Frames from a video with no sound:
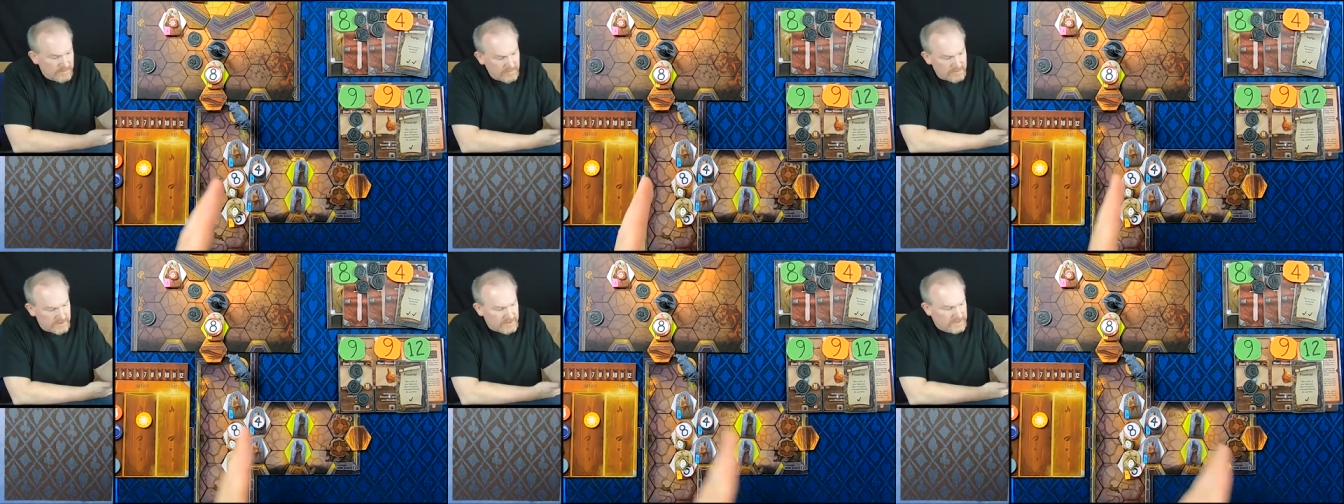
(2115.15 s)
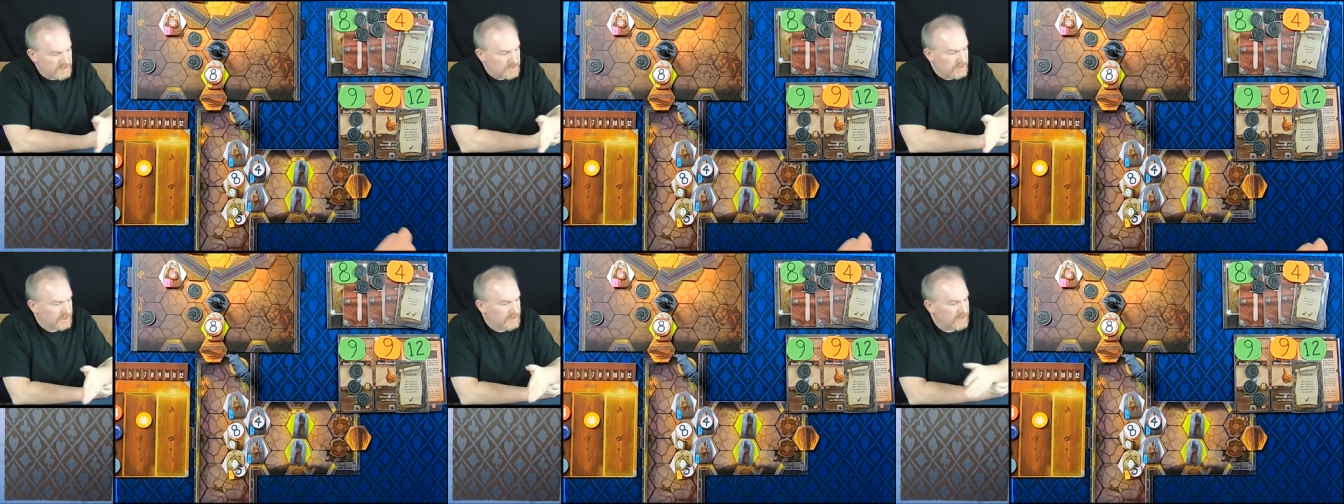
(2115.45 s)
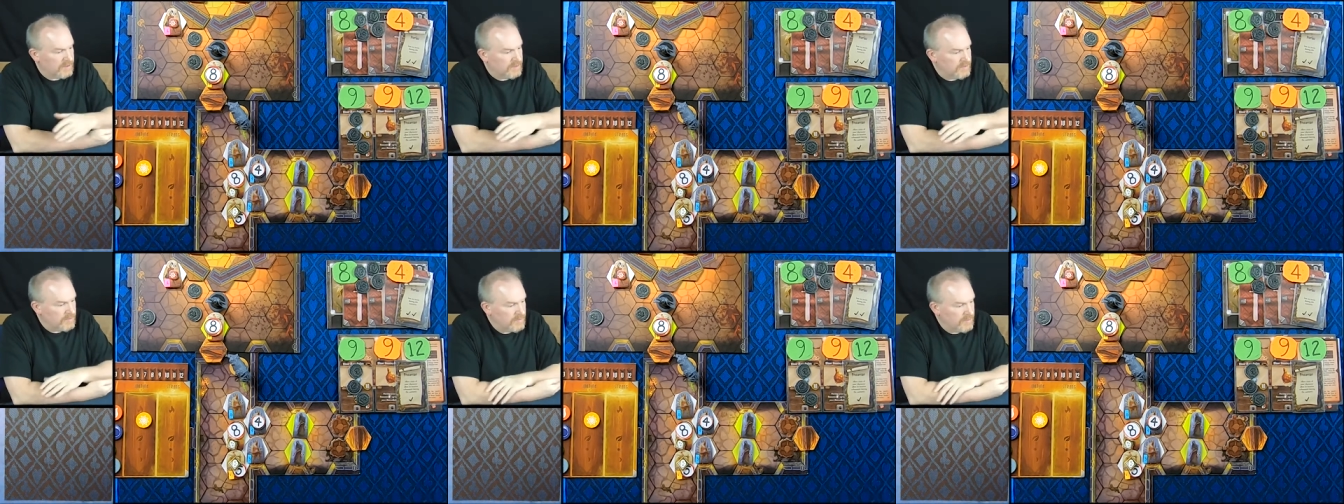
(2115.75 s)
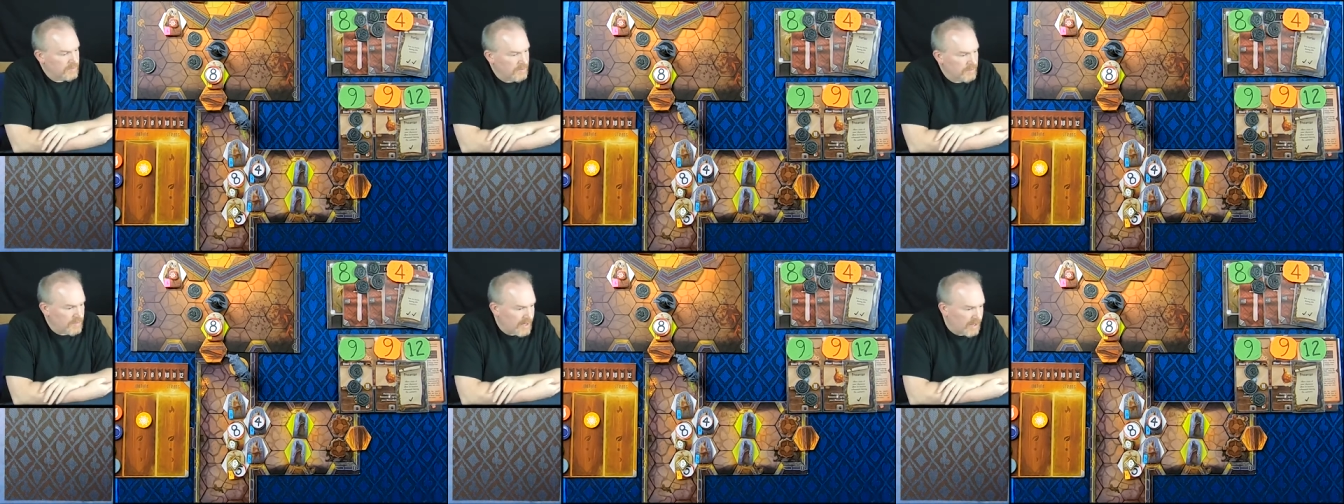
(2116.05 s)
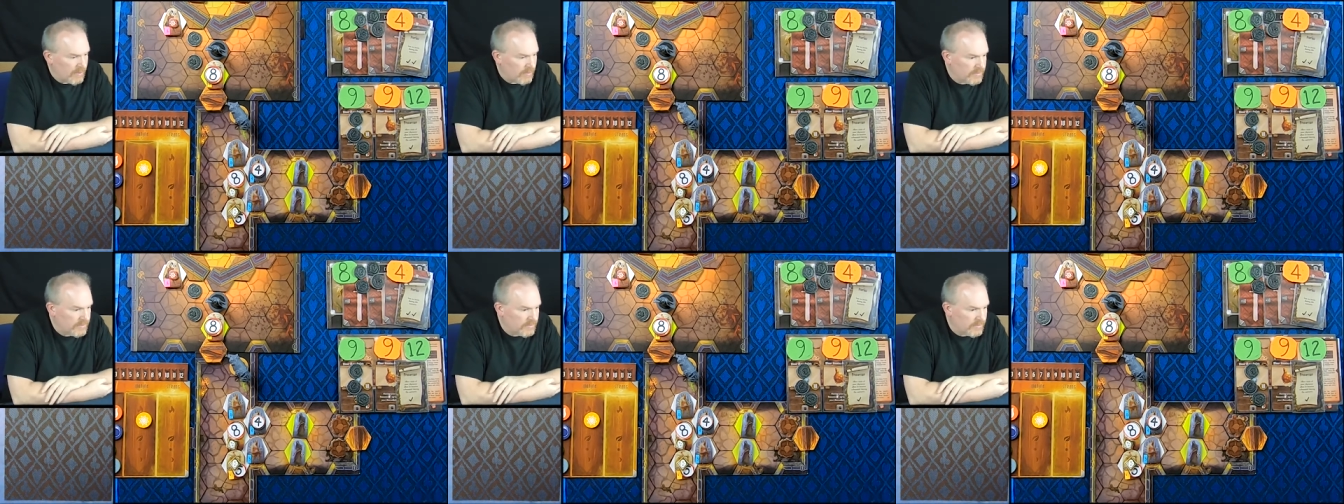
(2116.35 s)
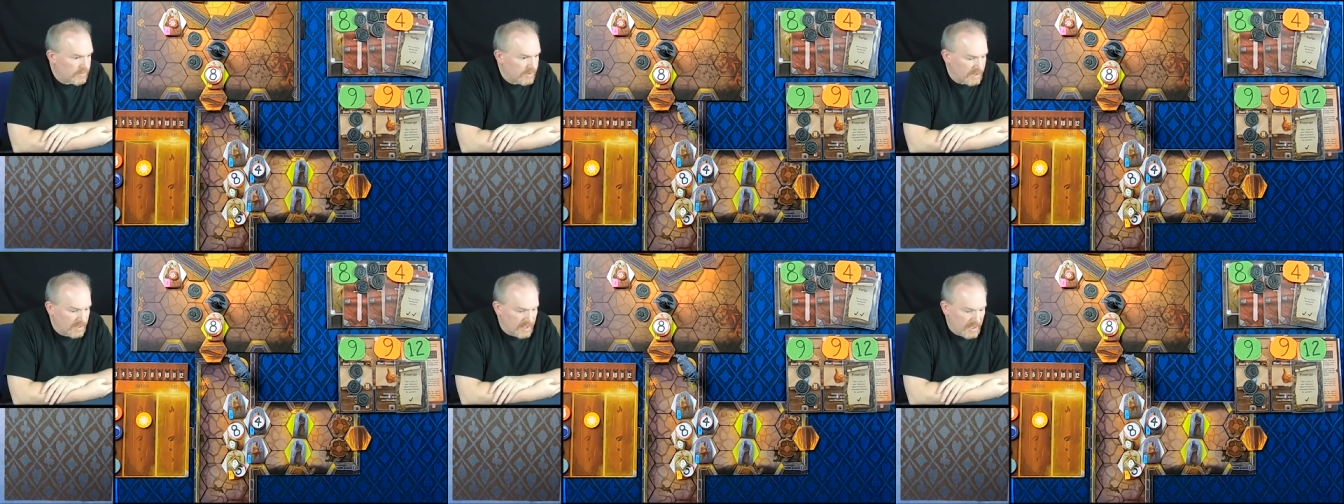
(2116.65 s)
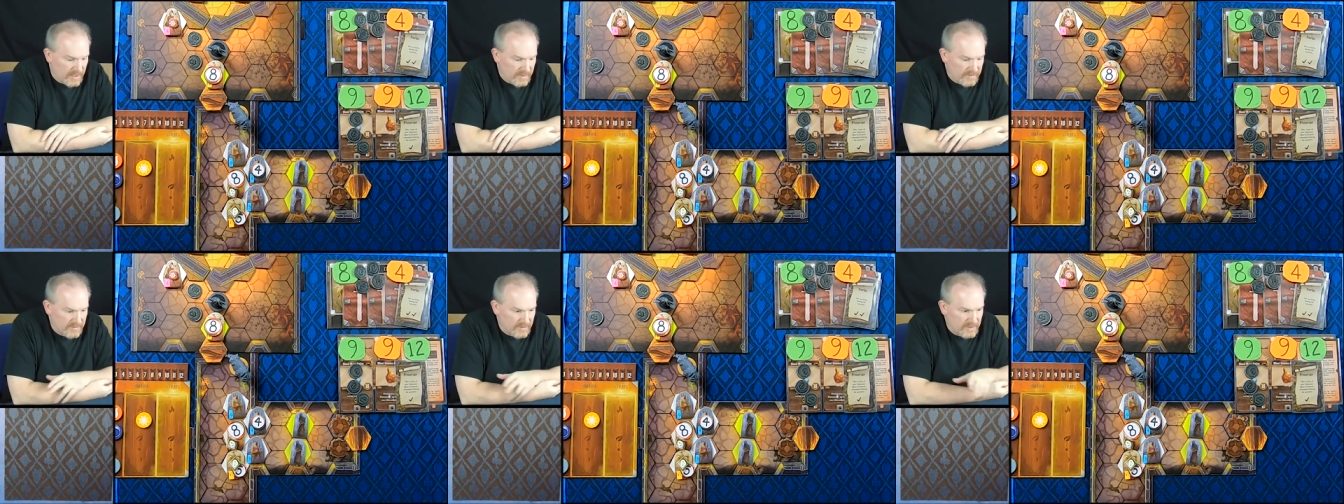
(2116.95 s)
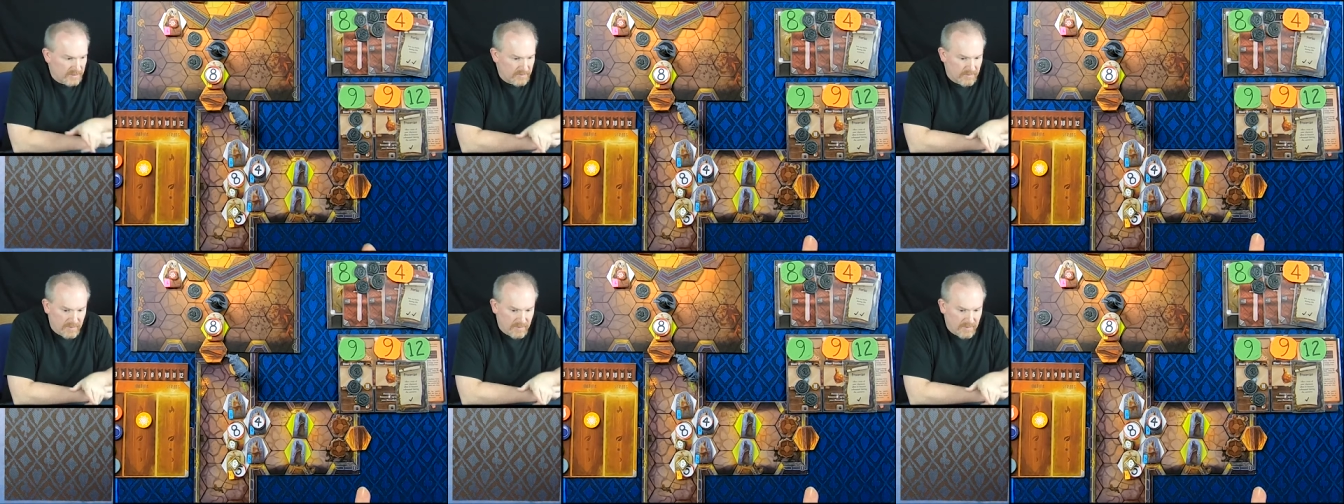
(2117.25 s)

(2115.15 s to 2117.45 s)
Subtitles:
We just need to power through the guys and get